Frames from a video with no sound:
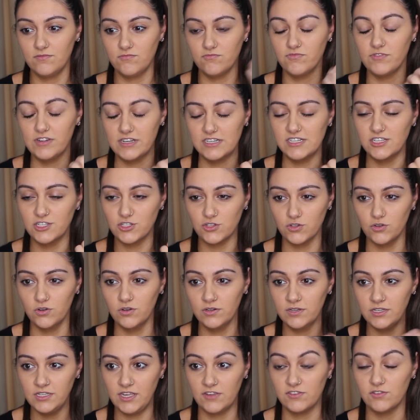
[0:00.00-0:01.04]
really
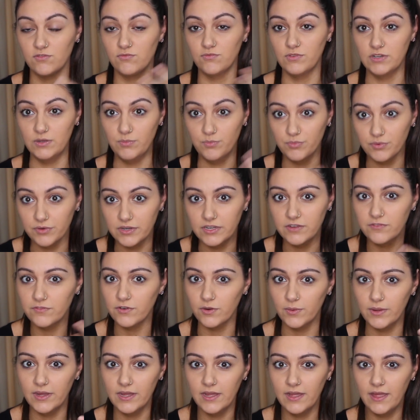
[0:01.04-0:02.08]
strong and you have to really breathe
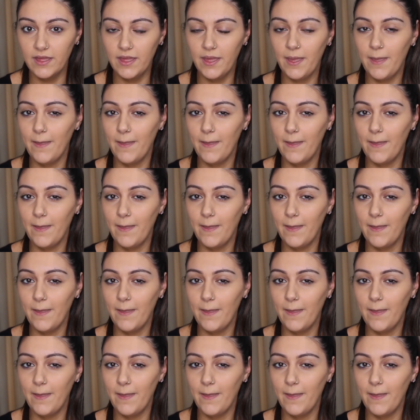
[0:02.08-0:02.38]
through it